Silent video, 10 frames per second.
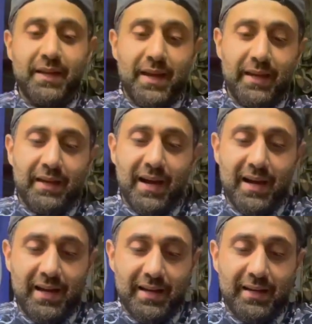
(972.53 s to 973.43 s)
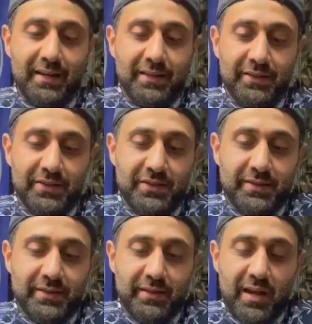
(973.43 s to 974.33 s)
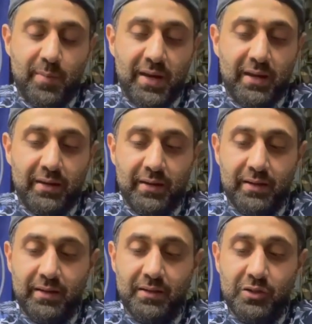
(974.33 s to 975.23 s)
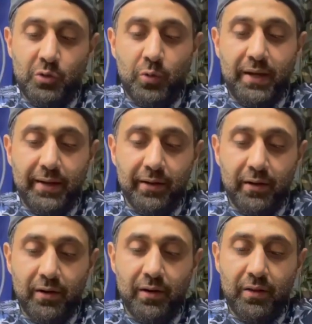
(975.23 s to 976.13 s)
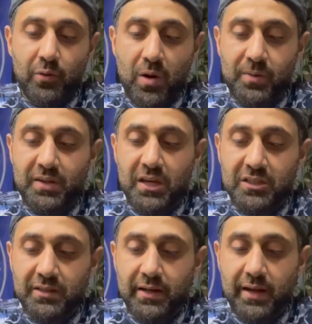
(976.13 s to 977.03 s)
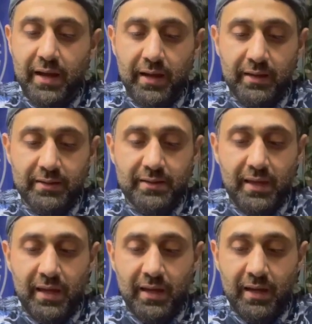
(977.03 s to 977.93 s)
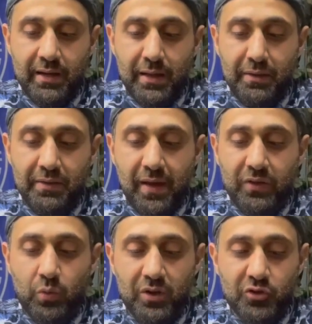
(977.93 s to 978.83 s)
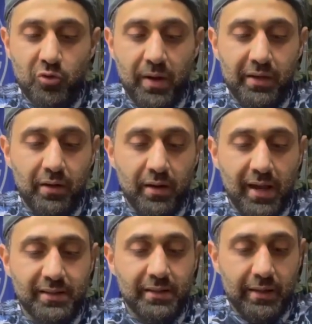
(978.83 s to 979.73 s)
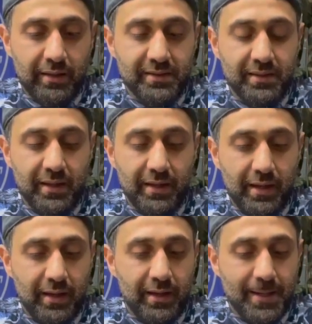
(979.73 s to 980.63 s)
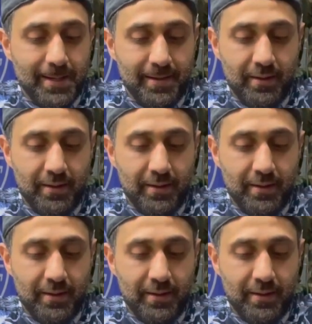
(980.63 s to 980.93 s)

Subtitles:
ACOG is, I mean, you hear the reputation that it has, and I think that's what drew my curiosity to this thing. And